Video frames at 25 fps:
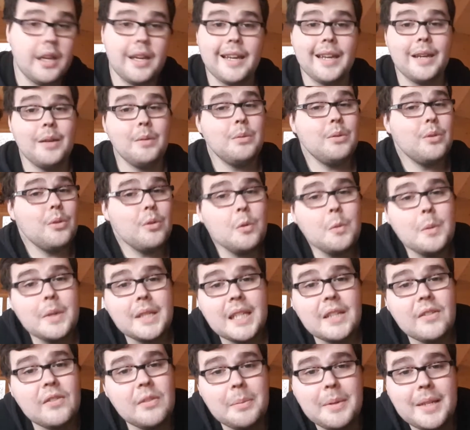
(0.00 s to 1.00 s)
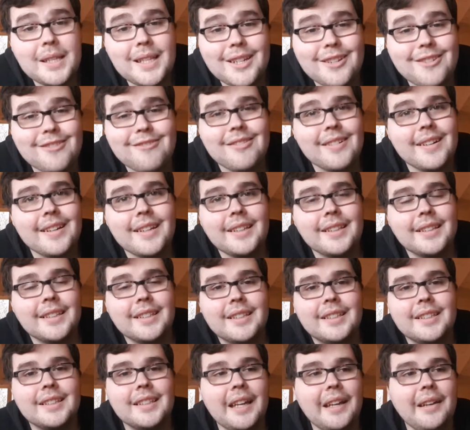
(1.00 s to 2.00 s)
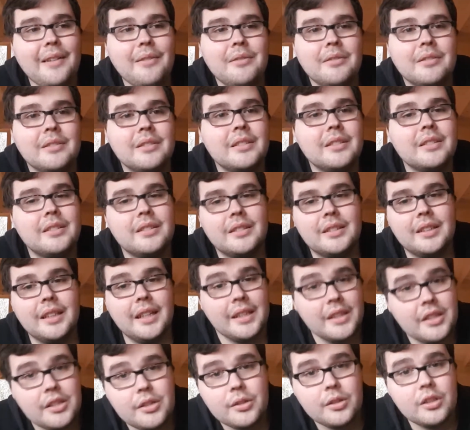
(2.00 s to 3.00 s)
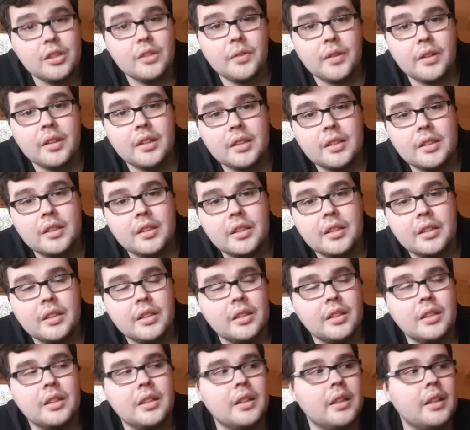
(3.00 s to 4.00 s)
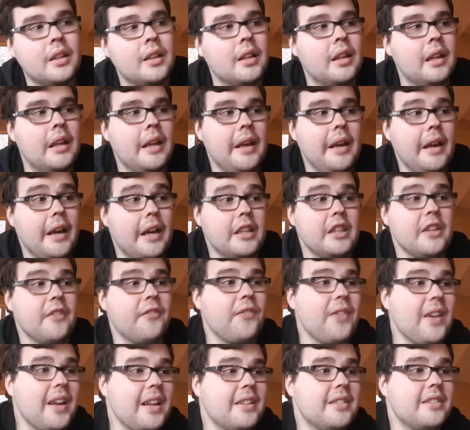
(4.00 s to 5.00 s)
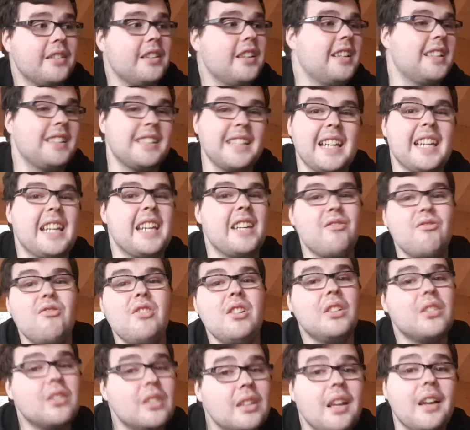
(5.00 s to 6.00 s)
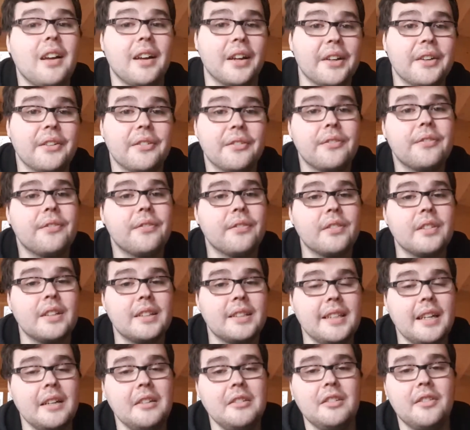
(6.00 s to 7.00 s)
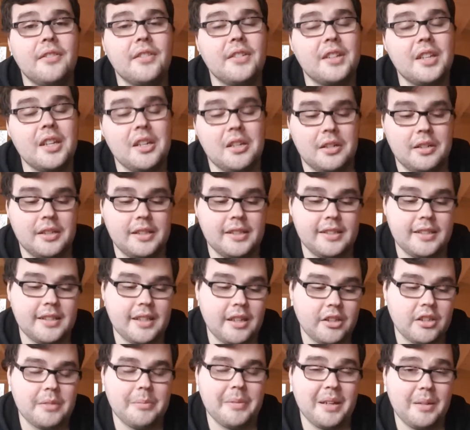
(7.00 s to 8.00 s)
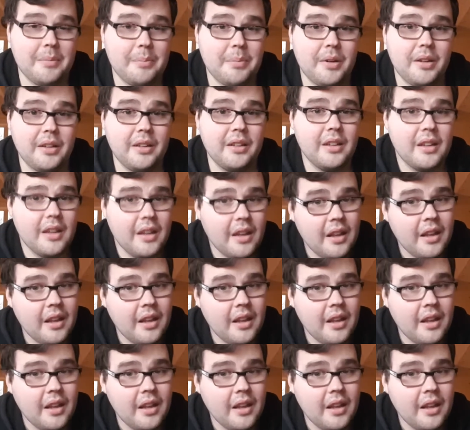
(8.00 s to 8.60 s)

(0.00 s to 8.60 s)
It will always ever be the greatest sound in the universe. And the fact that it's in real life, the sound of the TARDIS is actually made by